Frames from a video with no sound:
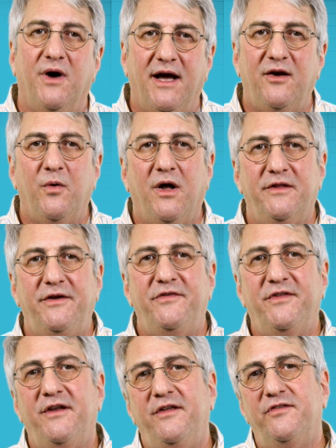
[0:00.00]
high quality
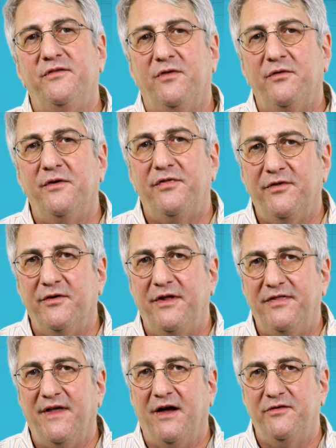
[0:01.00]
studies of over
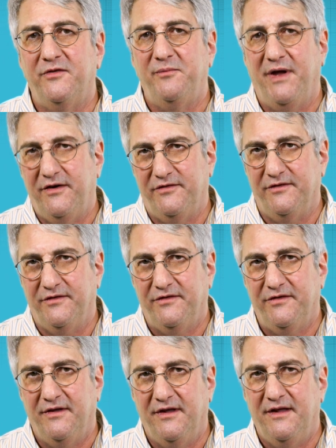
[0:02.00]
30,000 patients.